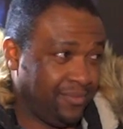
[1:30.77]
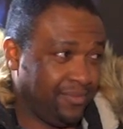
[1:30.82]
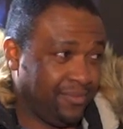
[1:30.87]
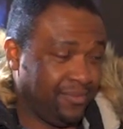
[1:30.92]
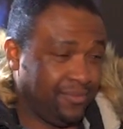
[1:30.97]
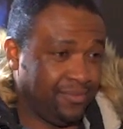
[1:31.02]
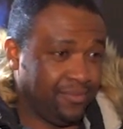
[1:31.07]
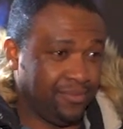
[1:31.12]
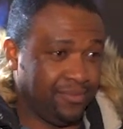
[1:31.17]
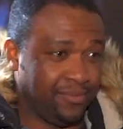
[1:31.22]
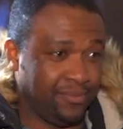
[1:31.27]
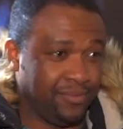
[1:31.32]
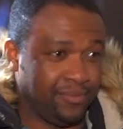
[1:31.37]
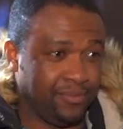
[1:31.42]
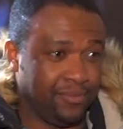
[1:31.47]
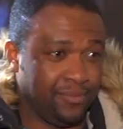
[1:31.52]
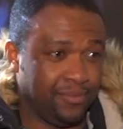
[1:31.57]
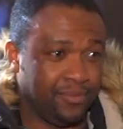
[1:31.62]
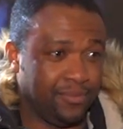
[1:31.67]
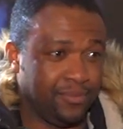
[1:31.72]

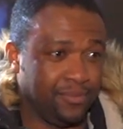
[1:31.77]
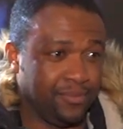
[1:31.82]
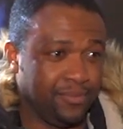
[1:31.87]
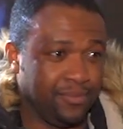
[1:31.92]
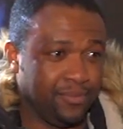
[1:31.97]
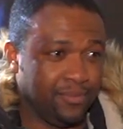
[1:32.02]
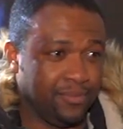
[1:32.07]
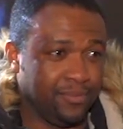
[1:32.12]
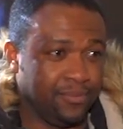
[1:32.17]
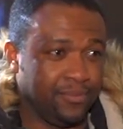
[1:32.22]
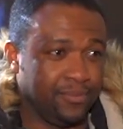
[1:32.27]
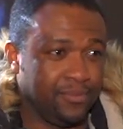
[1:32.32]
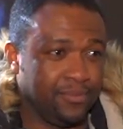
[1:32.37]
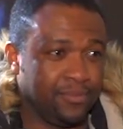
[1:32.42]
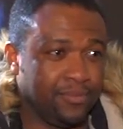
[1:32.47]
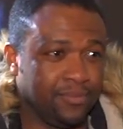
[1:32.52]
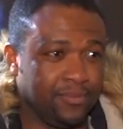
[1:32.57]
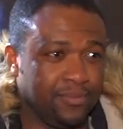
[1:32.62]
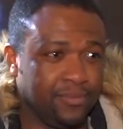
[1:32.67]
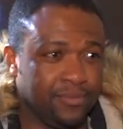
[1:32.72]

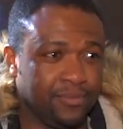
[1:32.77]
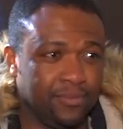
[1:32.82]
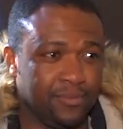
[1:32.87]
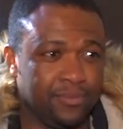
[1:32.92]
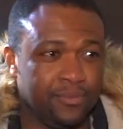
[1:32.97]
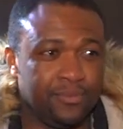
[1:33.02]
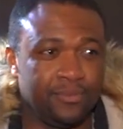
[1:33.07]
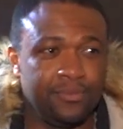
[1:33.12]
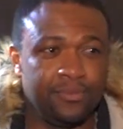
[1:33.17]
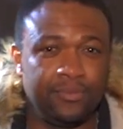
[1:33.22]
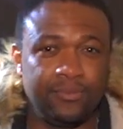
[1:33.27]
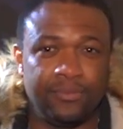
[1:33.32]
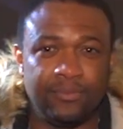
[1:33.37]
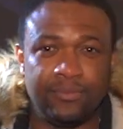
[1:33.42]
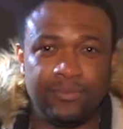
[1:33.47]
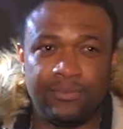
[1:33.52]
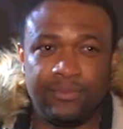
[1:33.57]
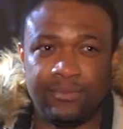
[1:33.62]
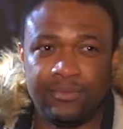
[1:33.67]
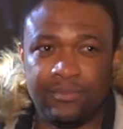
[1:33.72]

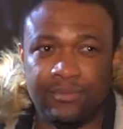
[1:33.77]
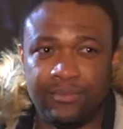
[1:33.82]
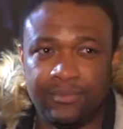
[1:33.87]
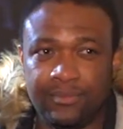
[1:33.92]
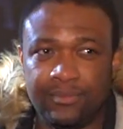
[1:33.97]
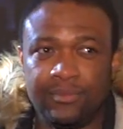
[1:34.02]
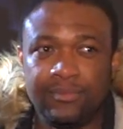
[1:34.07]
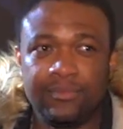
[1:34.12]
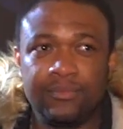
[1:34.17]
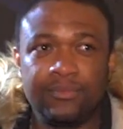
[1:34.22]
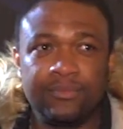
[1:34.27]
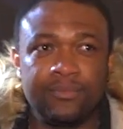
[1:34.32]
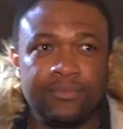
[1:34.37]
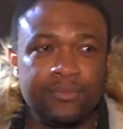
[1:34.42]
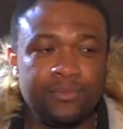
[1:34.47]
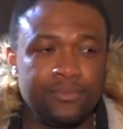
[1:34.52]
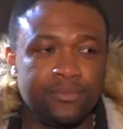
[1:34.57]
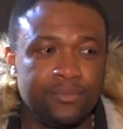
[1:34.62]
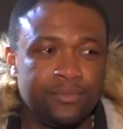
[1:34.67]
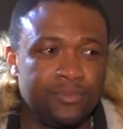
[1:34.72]

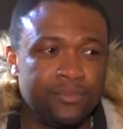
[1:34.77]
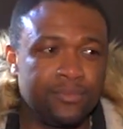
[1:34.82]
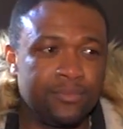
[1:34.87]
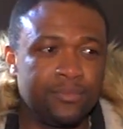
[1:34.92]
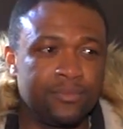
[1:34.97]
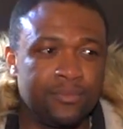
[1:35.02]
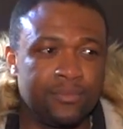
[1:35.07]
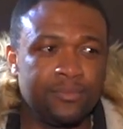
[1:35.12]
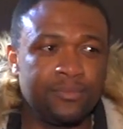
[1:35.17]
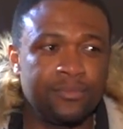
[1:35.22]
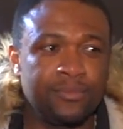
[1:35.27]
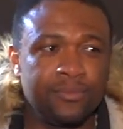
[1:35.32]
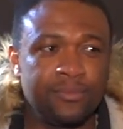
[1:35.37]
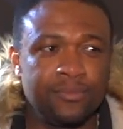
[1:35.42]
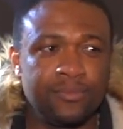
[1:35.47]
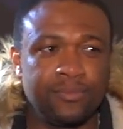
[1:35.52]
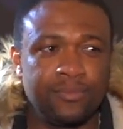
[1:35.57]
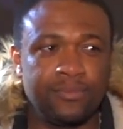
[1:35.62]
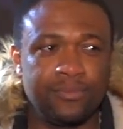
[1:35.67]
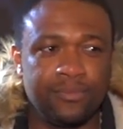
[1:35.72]

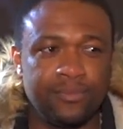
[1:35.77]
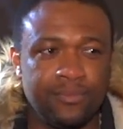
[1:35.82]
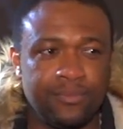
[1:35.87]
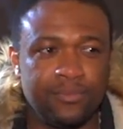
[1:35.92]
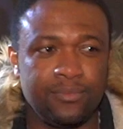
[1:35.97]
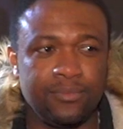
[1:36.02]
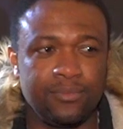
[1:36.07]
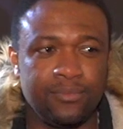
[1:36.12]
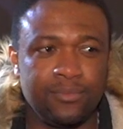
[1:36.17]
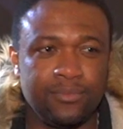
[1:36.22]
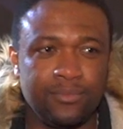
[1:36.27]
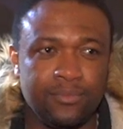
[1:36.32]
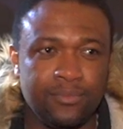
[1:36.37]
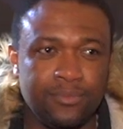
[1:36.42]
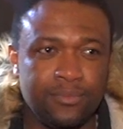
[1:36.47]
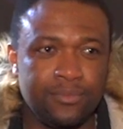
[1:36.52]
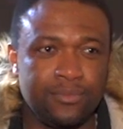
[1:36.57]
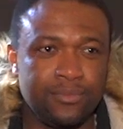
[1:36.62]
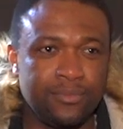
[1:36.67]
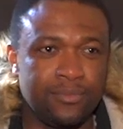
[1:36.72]

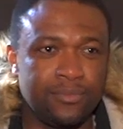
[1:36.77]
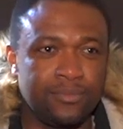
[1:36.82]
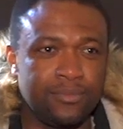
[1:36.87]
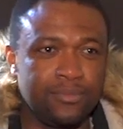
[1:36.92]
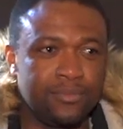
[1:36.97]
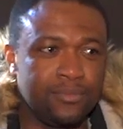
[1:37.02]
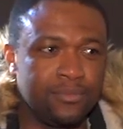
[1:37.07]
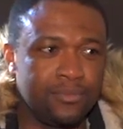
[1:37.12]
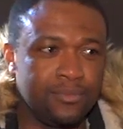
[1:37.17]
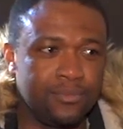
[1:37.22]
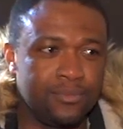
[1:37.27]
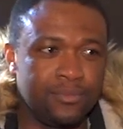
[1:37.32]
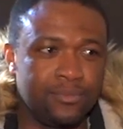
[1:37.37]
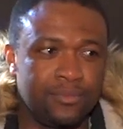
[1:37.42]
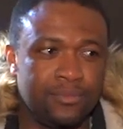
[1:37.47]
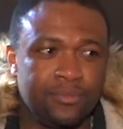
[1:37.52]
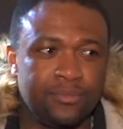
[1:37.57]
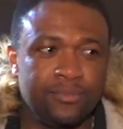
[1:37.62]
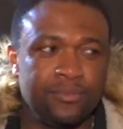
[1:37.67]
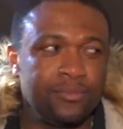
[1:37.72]

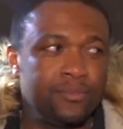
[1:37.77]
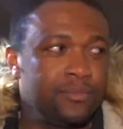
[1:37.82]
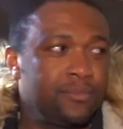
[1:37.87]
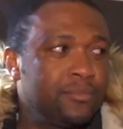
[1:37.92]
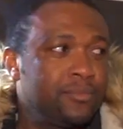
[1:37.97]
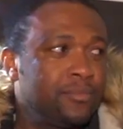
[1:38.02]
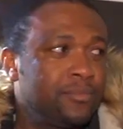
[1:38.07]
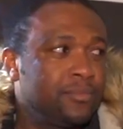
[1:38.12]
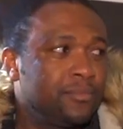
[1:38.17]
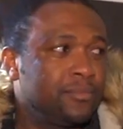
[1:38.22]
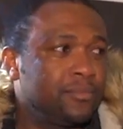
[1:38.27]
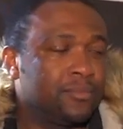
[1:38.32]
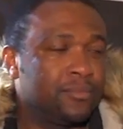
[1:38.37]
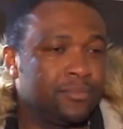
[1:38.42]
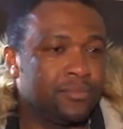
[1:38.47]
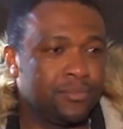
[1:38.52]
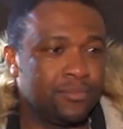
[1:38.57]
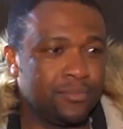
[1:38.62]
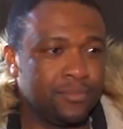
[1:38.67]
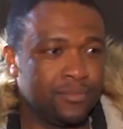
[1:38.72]
(silent)